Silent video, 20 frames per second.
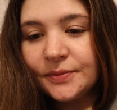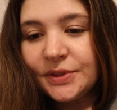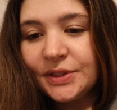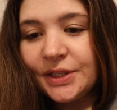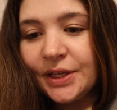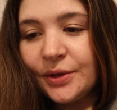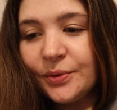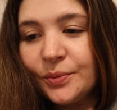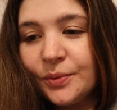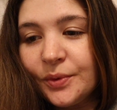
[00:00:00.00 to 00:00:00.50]

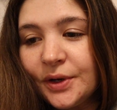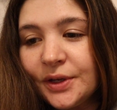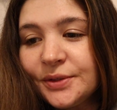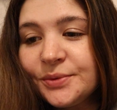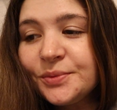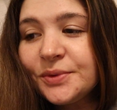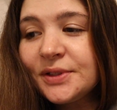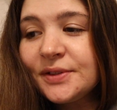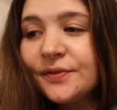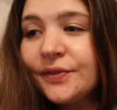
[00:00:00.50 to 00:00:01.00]
Day
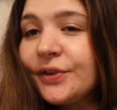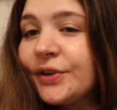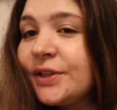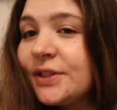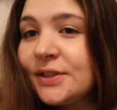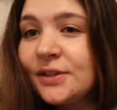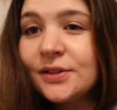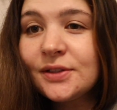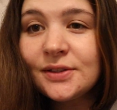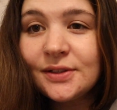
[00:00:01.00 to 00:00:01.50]
one was very
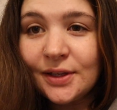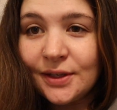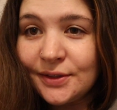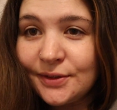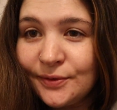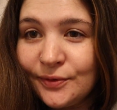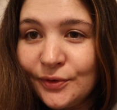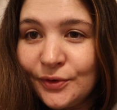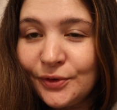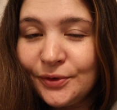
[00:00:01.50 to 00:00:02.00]

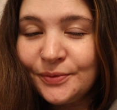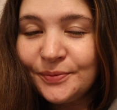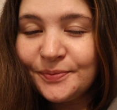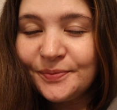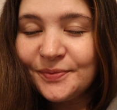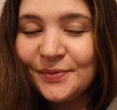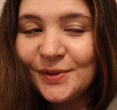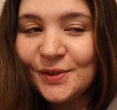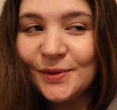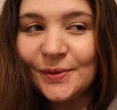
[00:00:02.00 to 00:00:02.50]
successful,
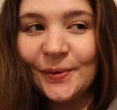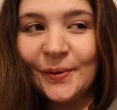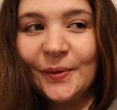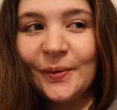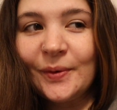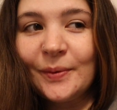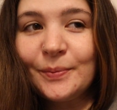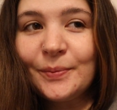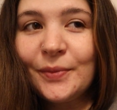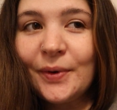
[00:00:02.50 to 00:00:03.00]
so
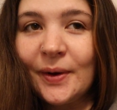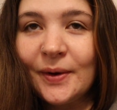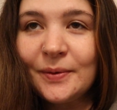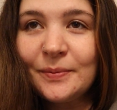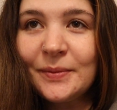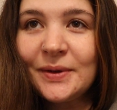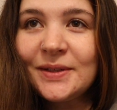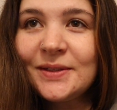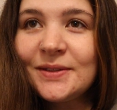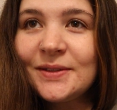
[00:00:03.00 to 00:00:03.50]
I'm proud of
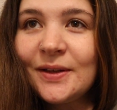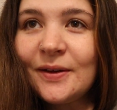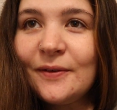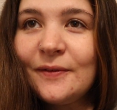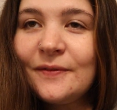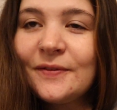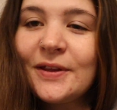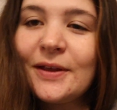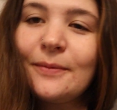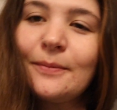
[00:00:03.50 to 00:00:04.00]

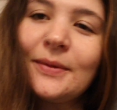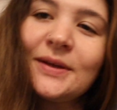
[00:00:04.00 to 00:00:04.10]
myself. Give